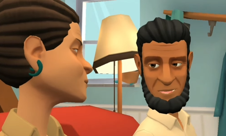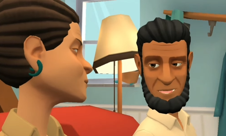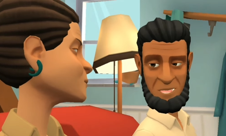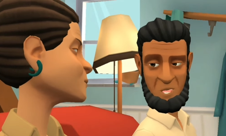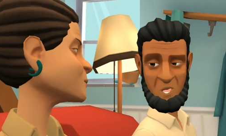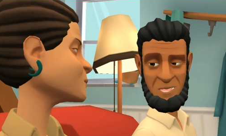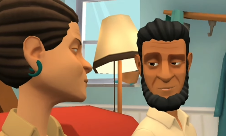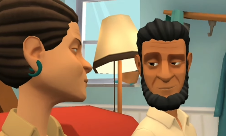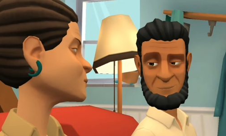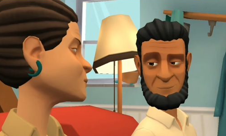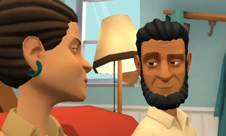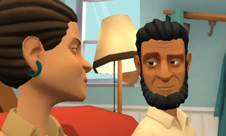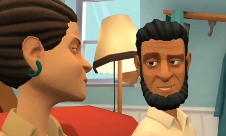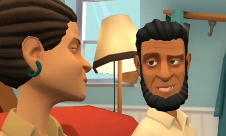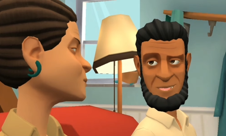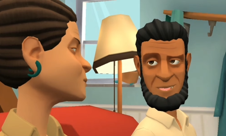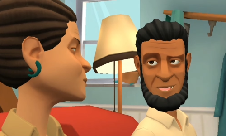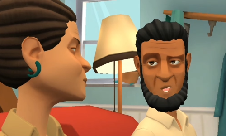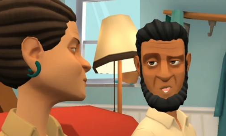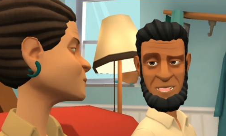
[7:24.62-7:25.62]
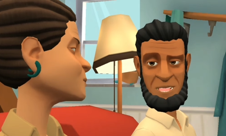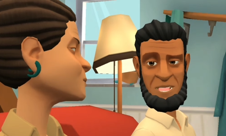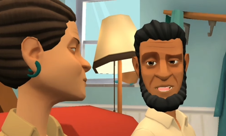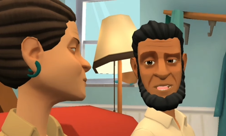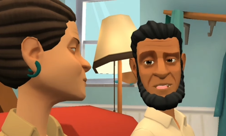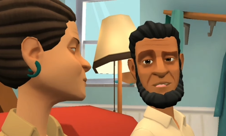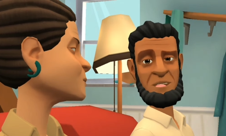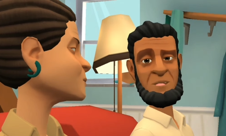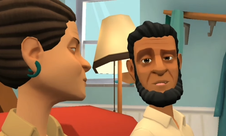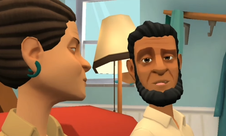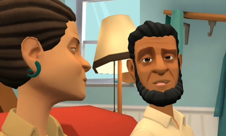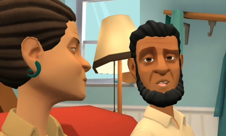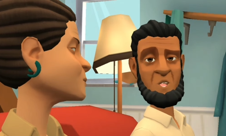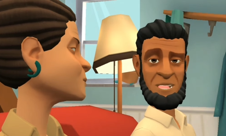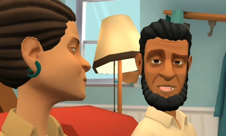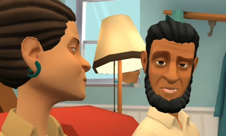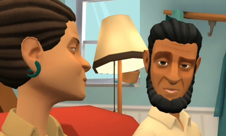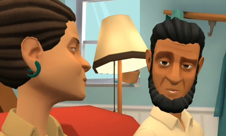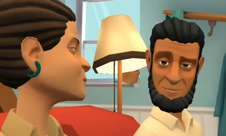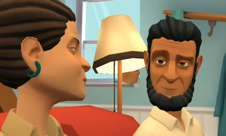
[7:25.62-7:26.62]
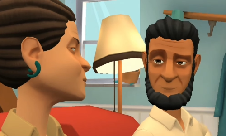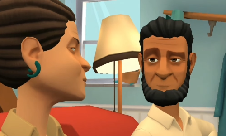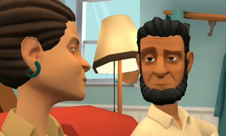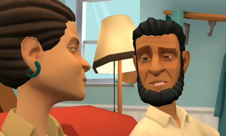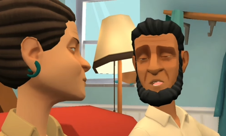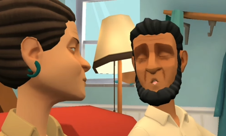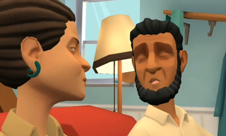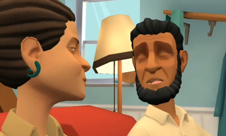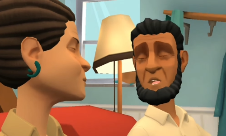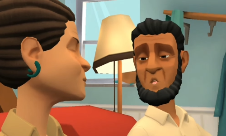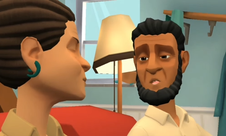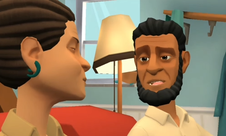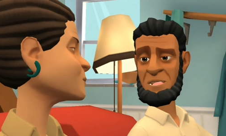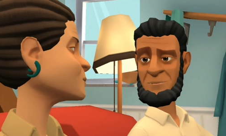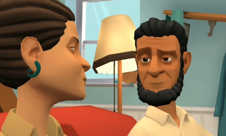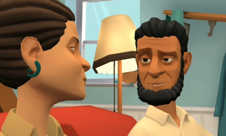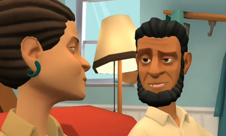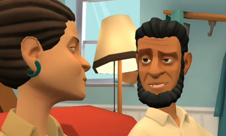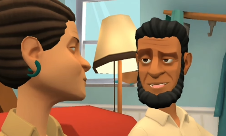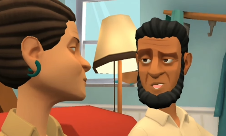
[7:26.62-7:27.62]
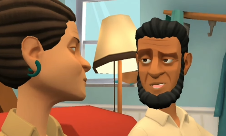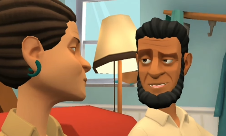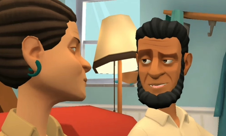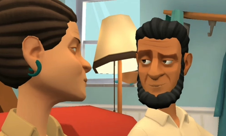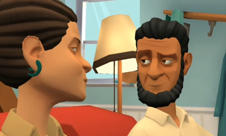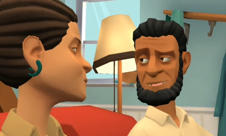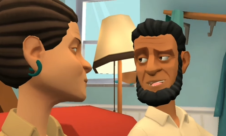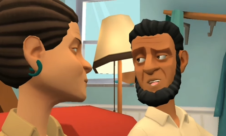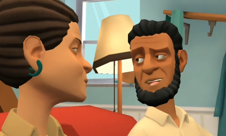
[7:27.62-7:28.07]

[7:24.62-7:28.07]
Speaker 1: you, here and you will live like a widow, because your husband won't be